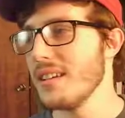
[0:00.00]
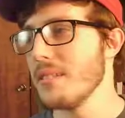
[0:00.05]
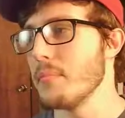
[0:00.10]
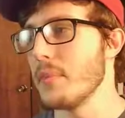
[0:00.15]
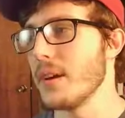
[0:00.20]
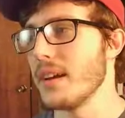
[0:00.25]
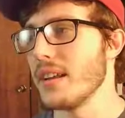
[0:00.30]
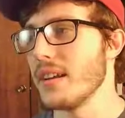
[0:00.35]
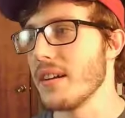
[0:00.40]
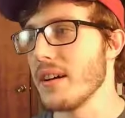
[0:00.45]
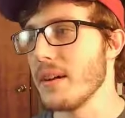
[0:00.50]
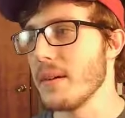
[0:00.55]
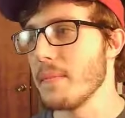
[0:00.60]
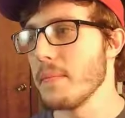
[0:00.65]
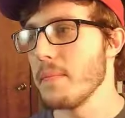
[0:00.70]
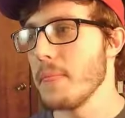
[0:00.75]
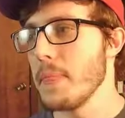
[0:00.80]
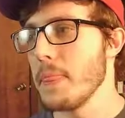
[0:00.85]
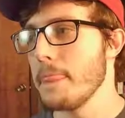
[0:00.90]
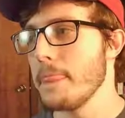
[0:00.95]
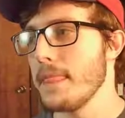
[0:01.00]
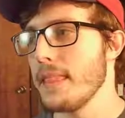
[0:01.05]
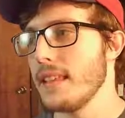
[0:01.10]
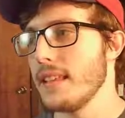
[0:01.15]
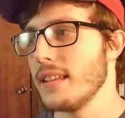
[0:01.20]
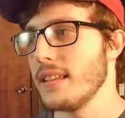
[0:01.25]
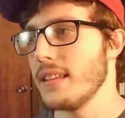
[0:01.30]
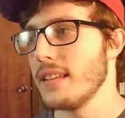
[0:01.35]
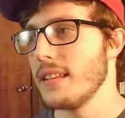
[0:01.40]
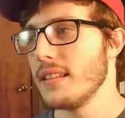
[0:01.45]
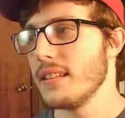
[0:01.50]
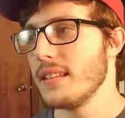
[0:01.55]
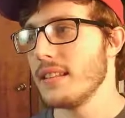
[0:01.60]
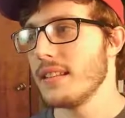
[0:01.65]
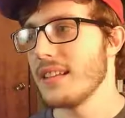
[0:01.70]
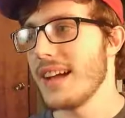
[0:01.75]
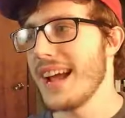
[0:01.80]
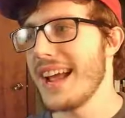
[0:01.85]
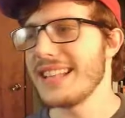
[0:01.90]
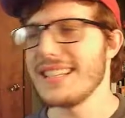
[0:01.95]
but
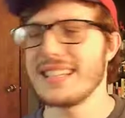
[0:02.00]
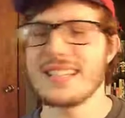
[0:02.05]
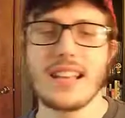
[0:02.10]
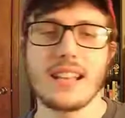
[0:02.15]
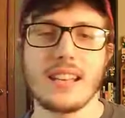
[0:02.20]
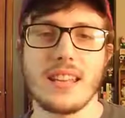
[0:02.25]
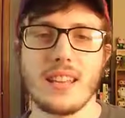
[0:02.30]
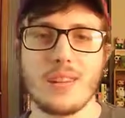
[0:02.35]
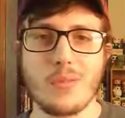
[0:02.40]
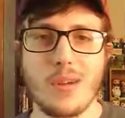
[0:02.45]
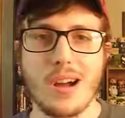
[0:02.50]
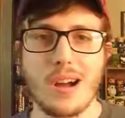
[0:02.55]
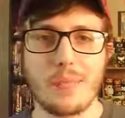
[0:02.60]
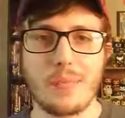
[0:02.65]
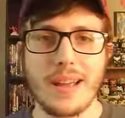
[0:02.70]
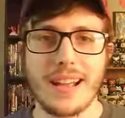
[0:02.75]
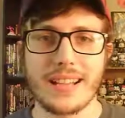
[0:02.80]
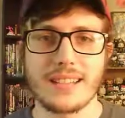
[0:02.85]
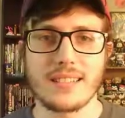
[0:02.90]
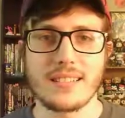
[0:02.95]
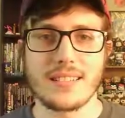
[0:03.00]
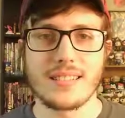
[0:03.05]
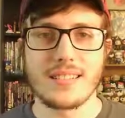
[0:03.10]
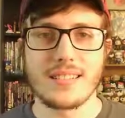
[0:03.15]
I had this idea a while back